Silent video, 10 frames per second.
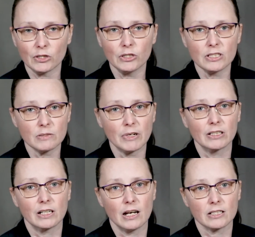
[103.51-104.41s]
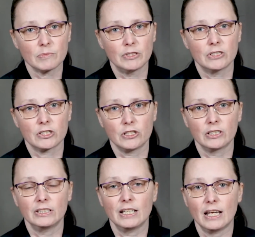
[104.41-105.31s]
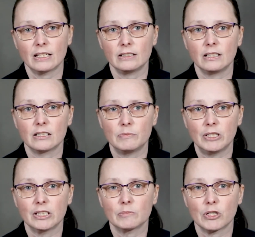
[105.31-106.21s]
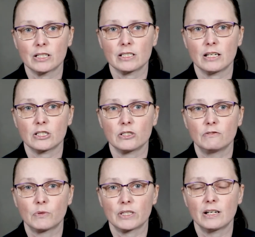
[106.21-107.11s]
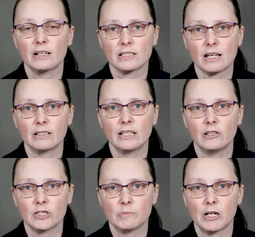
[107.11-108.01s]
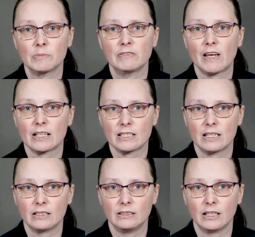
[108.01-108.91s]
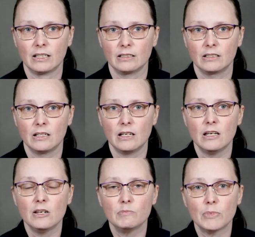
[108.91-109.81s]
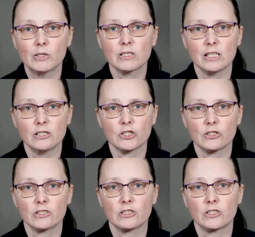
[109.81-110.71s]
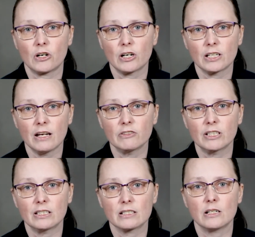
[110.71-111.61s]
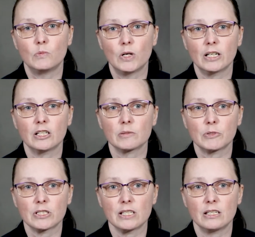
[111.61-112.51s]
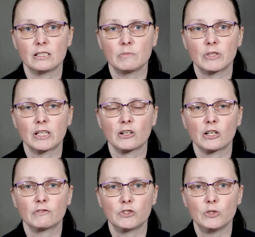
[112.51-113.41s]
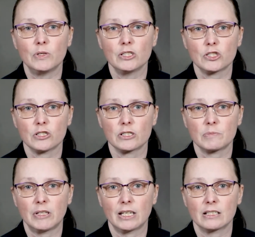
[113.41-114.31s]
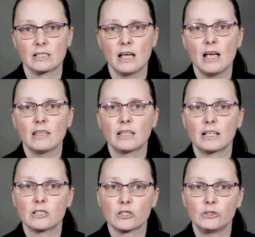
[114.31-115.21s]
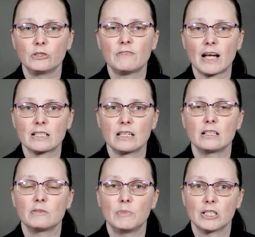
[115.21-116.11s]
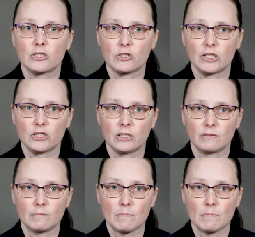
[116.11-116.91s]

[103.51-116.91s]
Good Samaritan Hospital is currently handling the billing process for the Knox County Health Department vaccine clinic. Most insurances are covering this at 100%, but there are a few insurance plans that exclude vaccine administration.